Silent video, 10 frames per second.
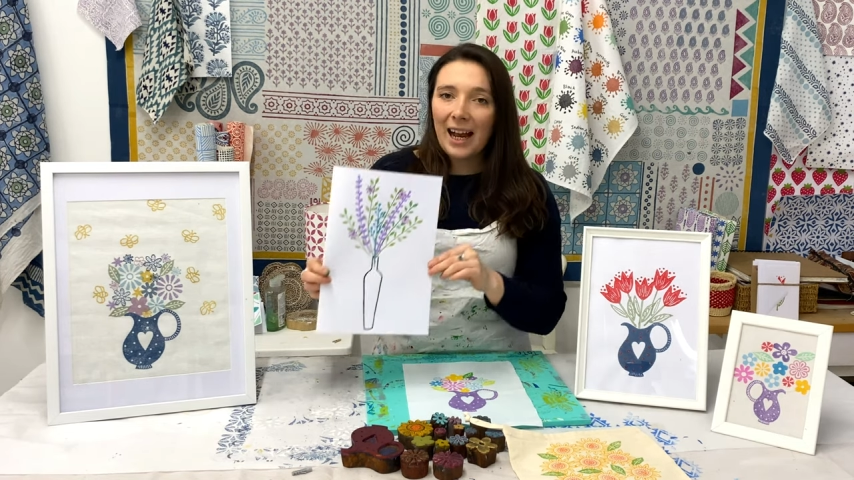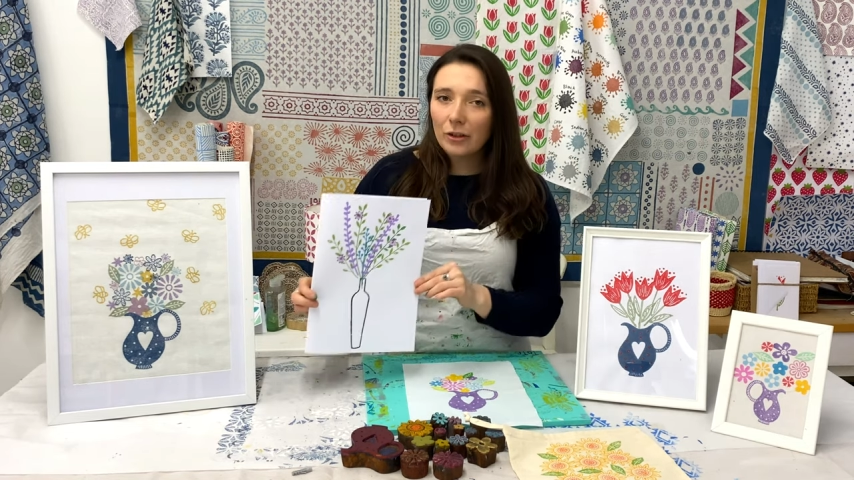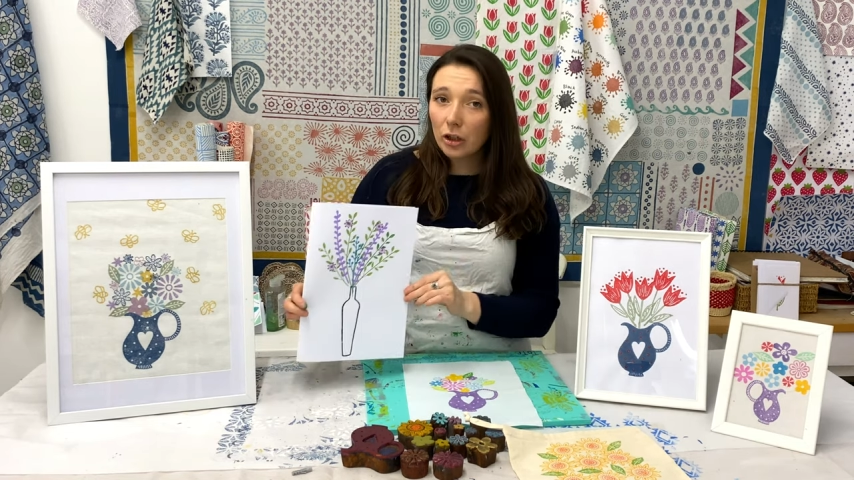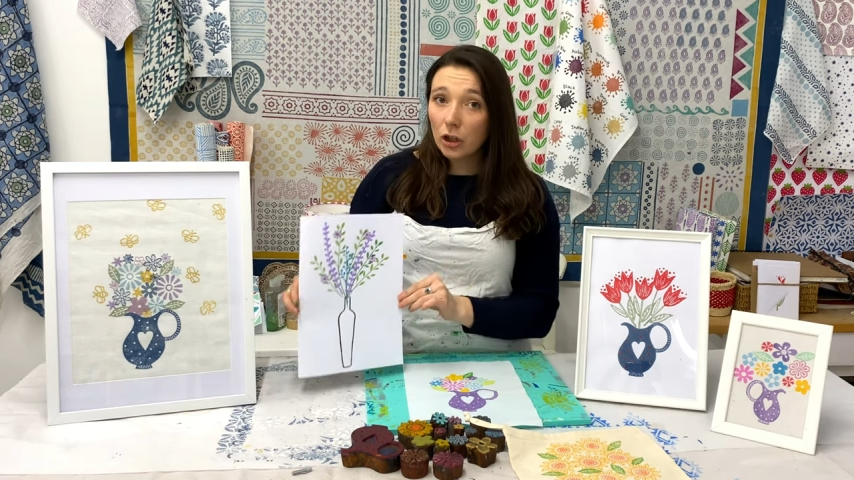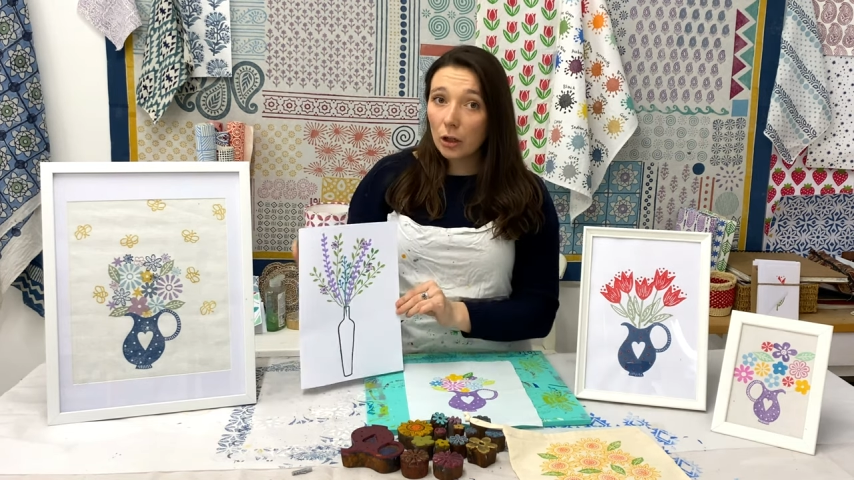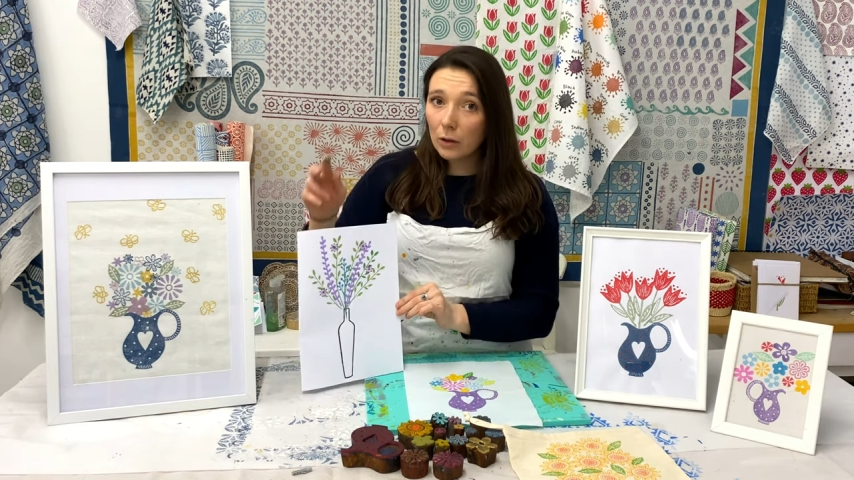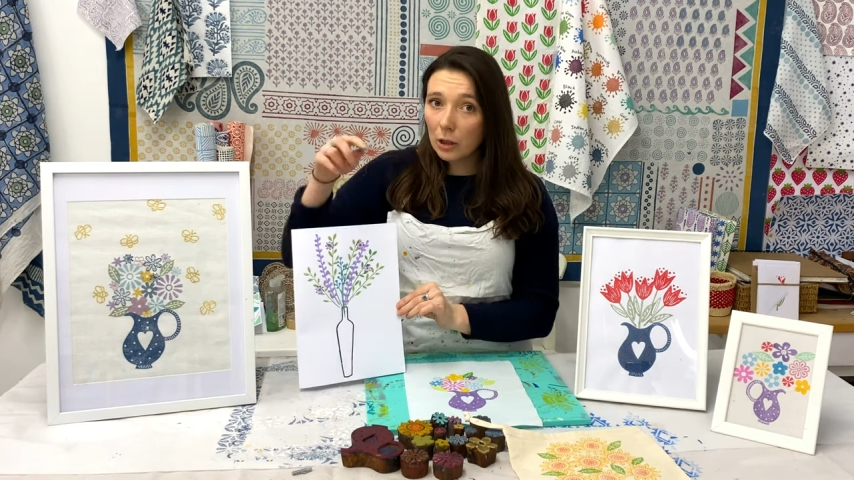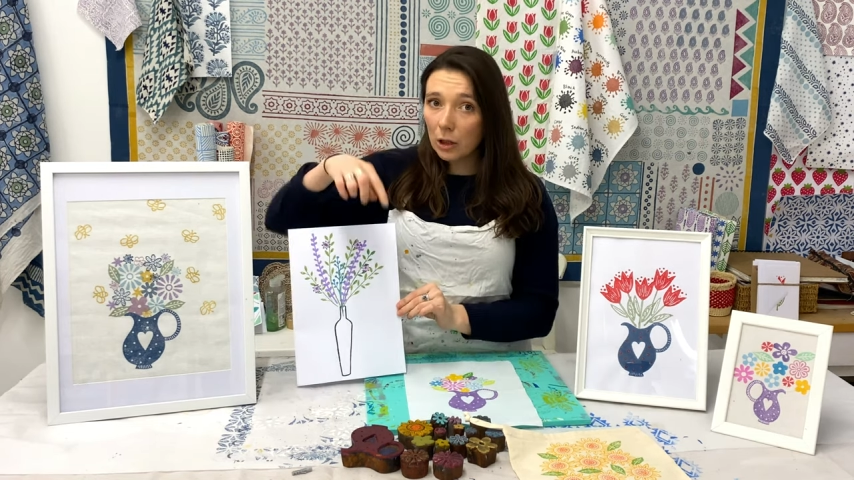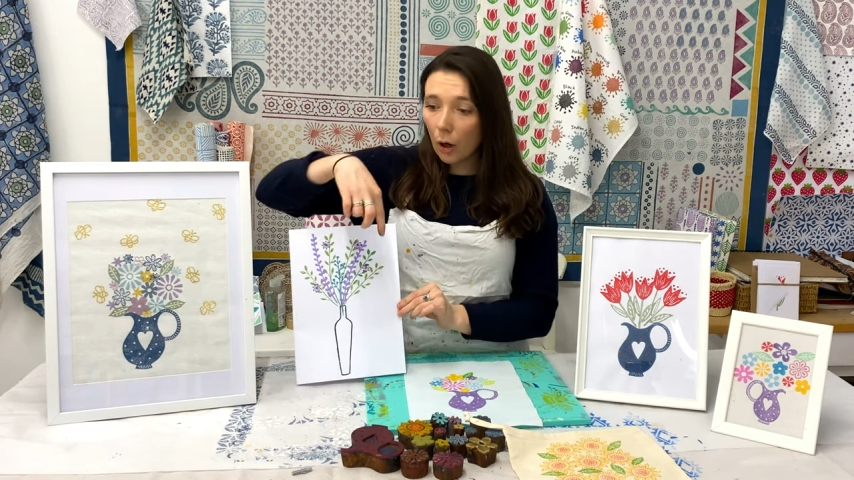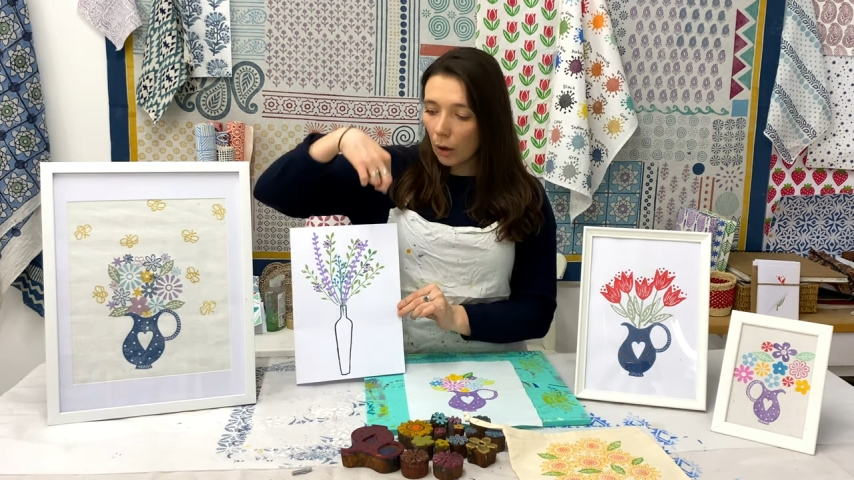and just use
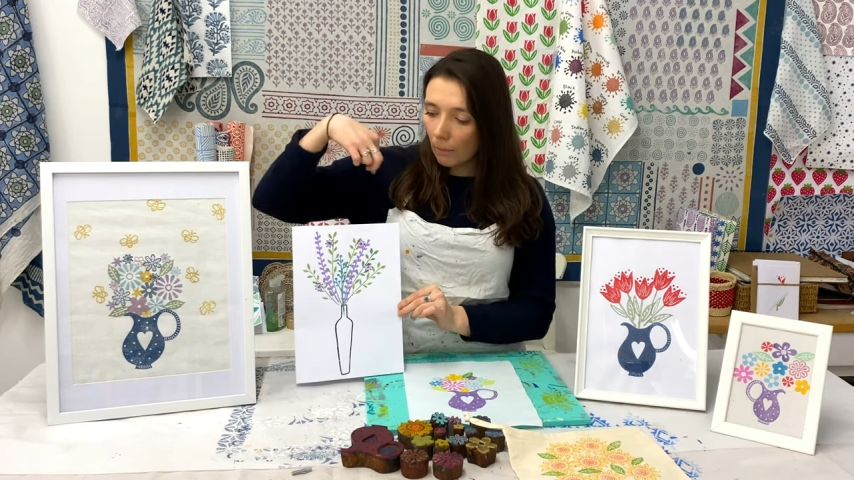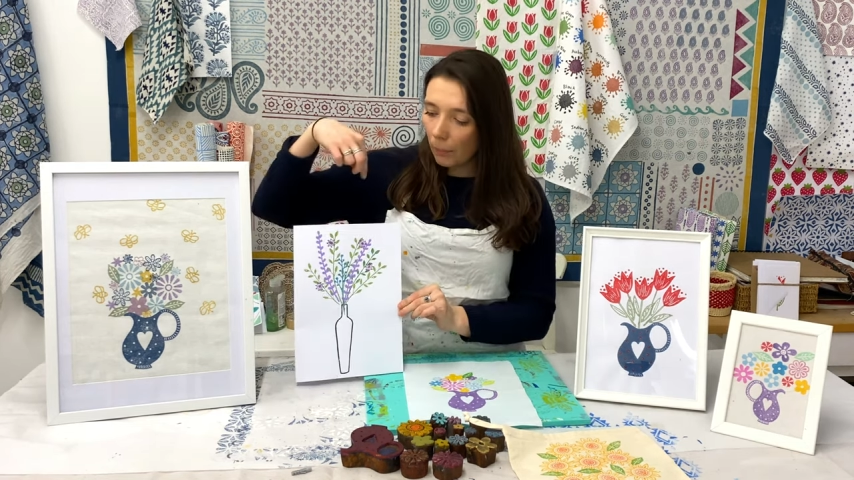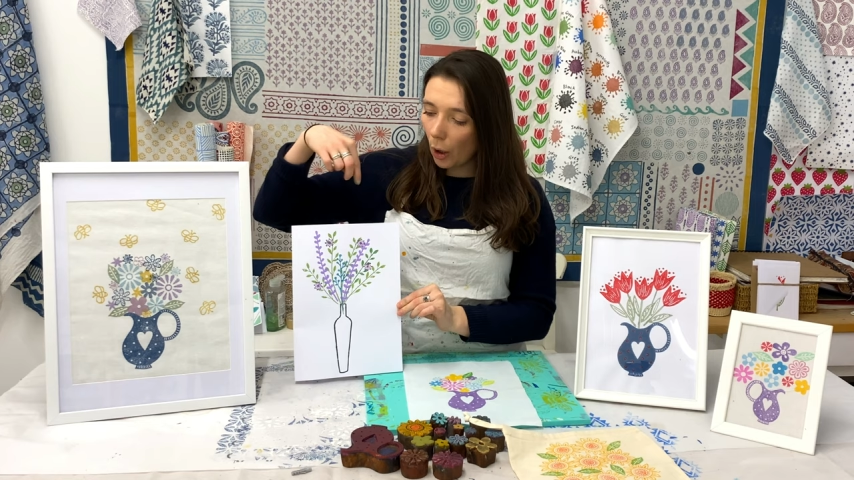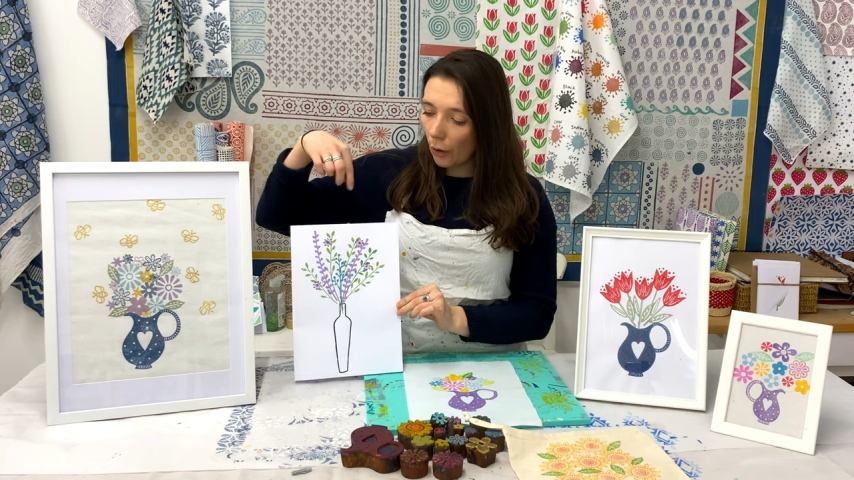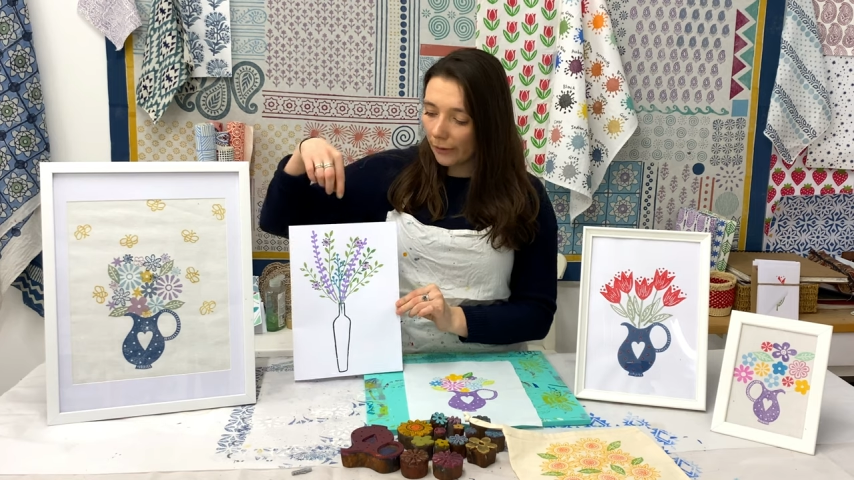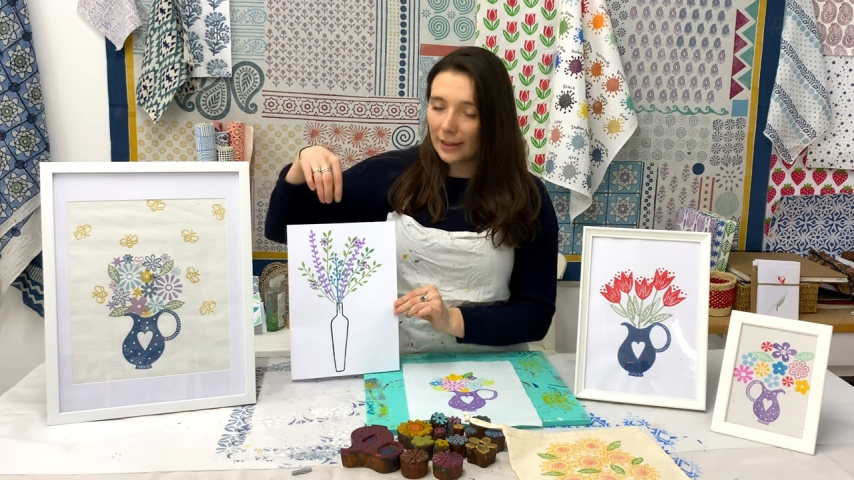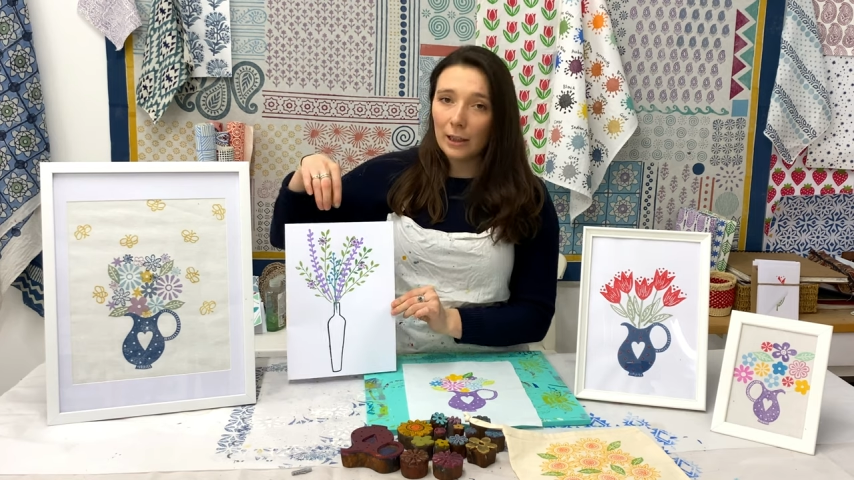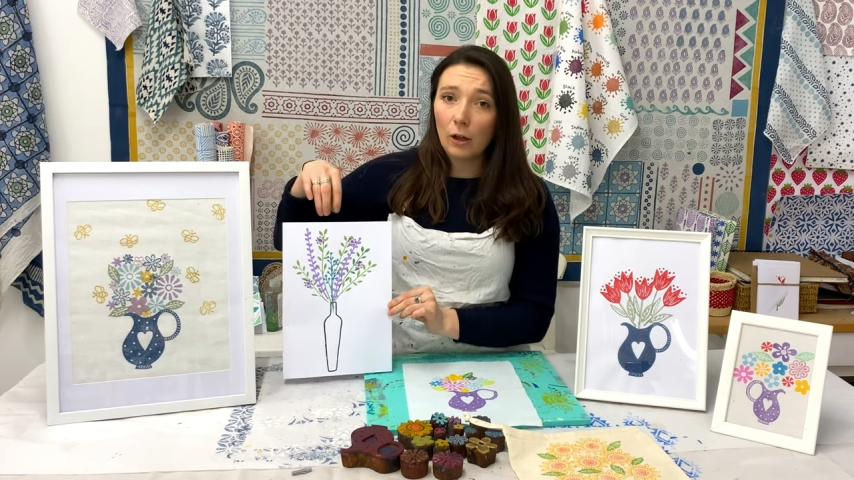long blocks and